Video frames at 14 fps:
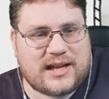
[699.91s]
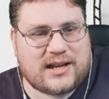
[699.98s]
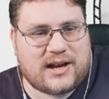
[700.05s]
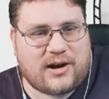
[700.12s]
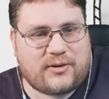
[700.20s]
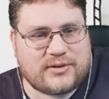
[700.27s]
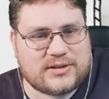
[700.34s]

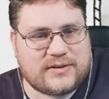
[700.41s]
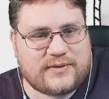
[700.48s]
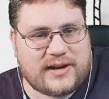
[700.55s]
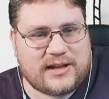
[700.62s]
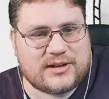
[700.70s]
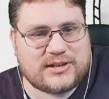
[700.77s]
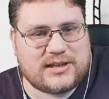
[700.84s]
currents of
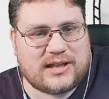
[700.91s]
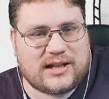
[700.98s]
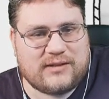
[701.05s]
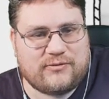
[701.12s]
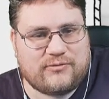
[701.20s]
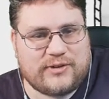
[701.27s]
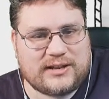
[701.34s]
energy that
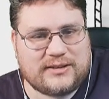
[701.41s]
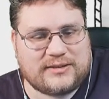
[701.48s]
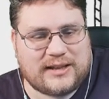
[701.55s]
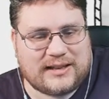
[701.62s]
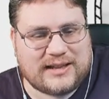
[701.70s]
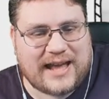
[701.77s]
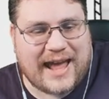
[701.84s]
riddled the
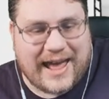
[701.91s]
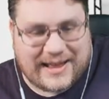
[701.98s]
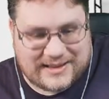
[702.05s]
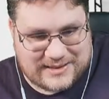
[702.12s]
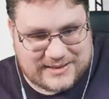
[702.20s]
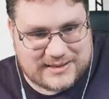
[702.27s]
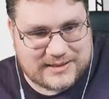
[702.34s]

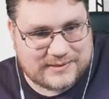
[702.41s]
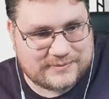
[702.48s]
land.